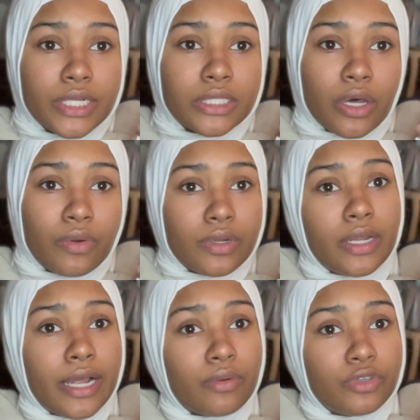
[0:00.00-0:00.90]
so they're
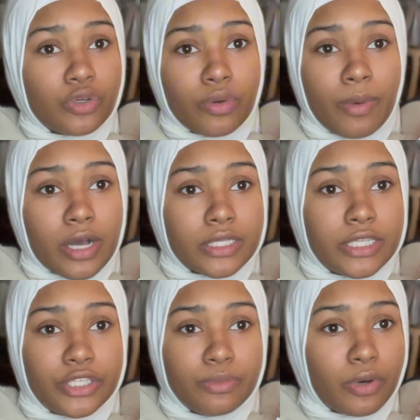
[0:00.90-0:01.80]
like jewelry boxes
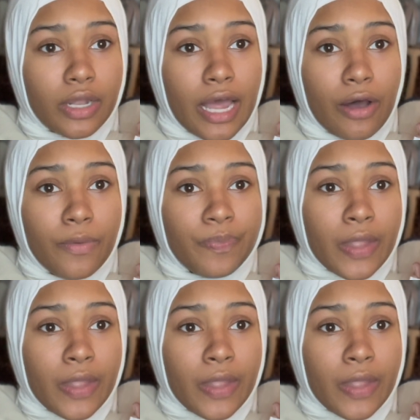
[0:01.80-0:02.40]
that you pull out.